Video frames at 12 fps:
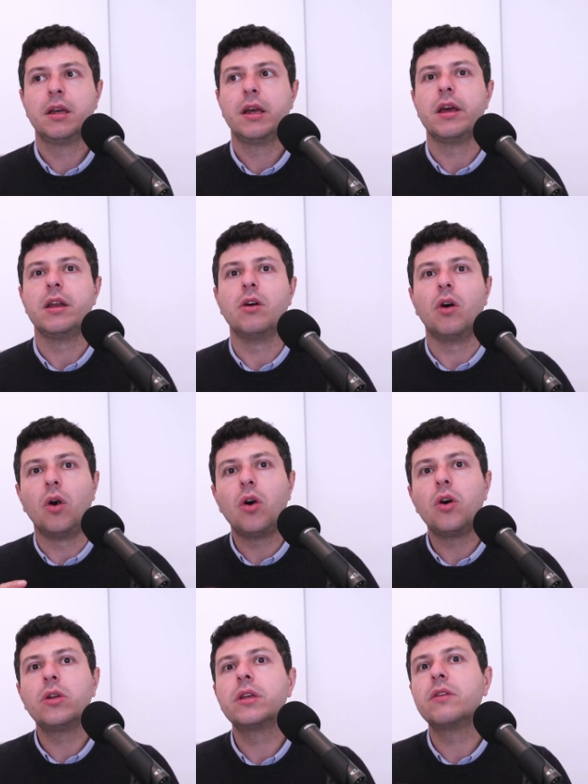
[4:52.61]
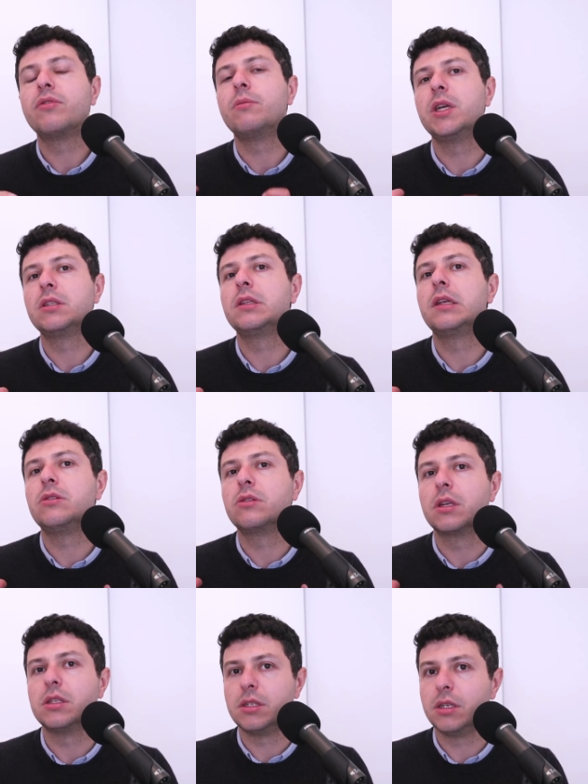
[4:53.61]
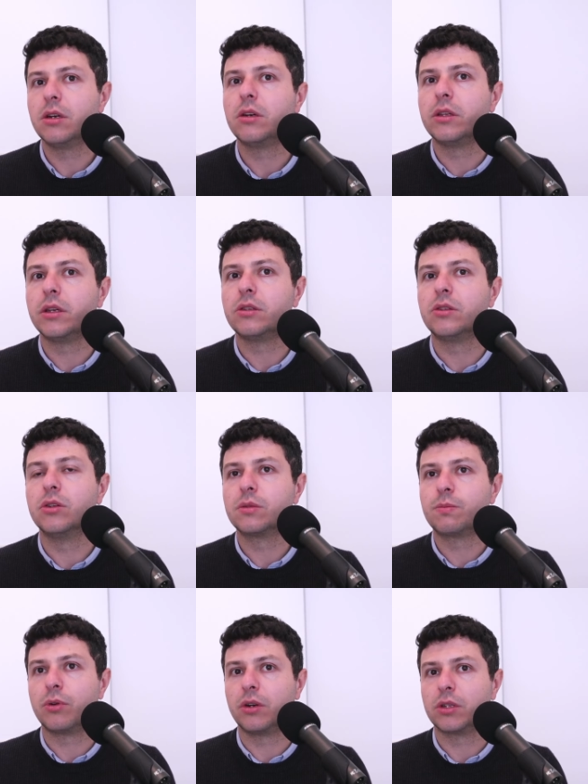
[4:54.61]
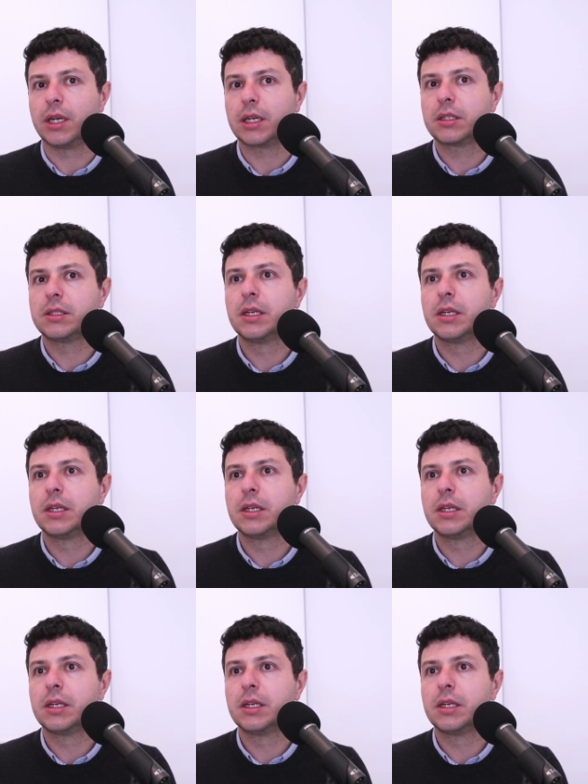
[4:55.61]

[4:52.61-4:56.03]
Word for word: and all the information that you can see on the, those products